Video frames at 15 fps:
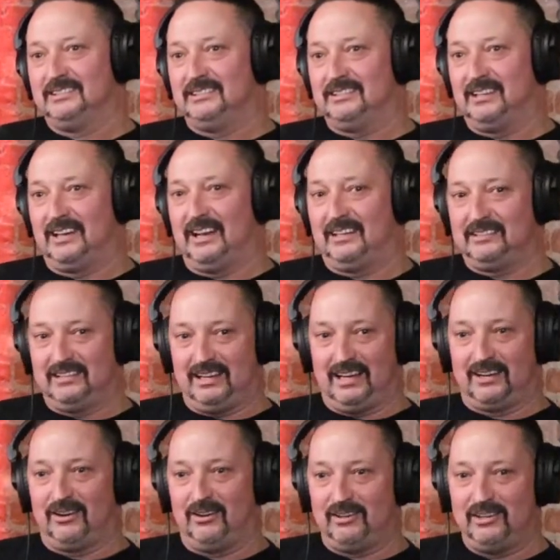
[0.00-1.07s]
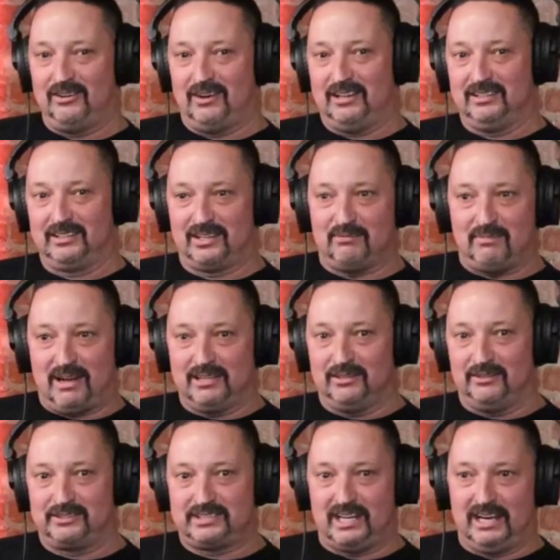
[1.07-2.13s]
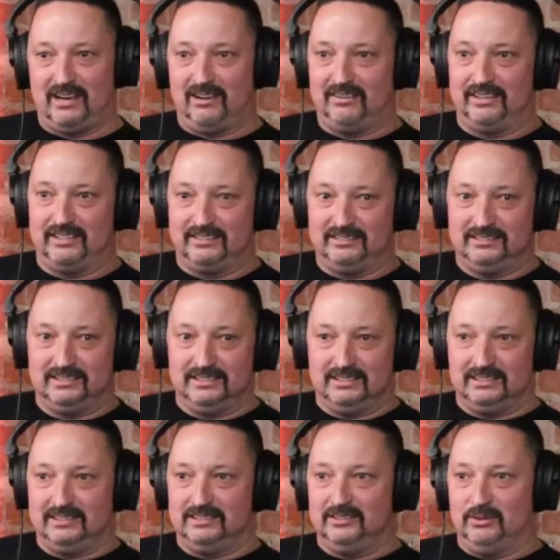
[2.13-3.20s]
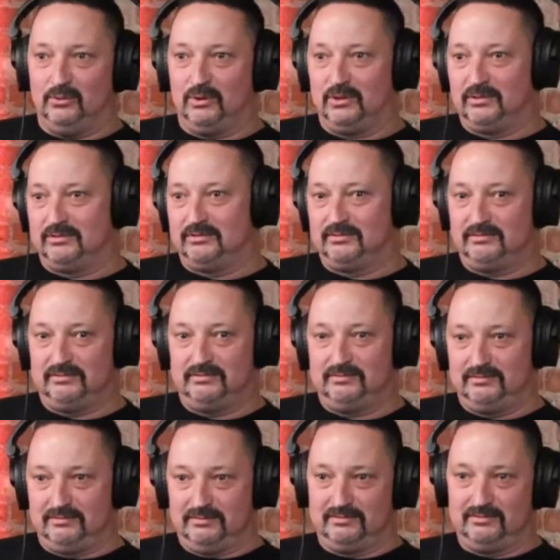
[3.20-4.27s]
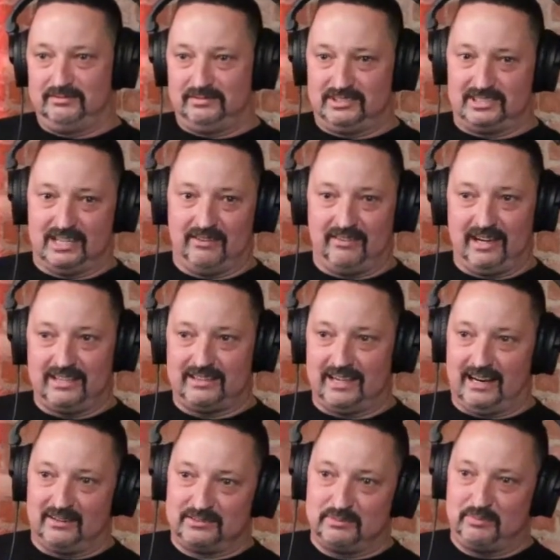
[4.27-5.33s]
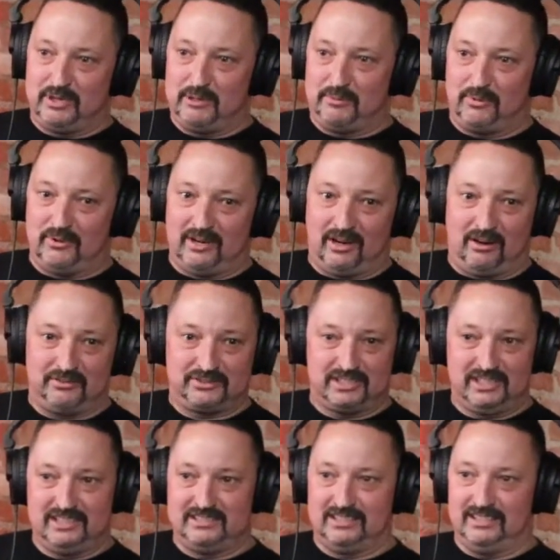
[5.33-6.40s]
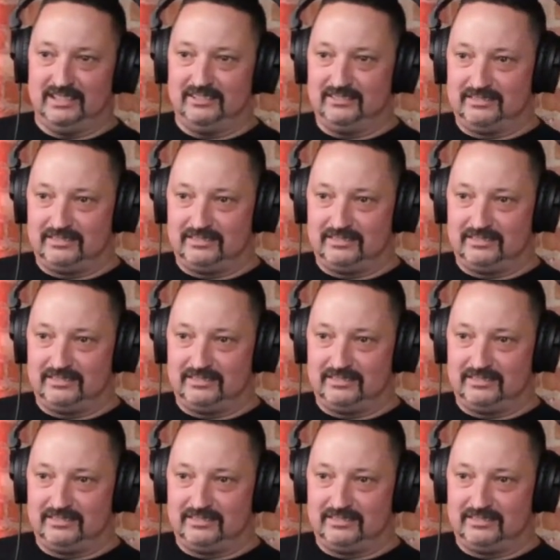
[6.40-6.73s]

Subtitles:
then I go, I look at my little town, and we're 7,000-8,000 people in the off season and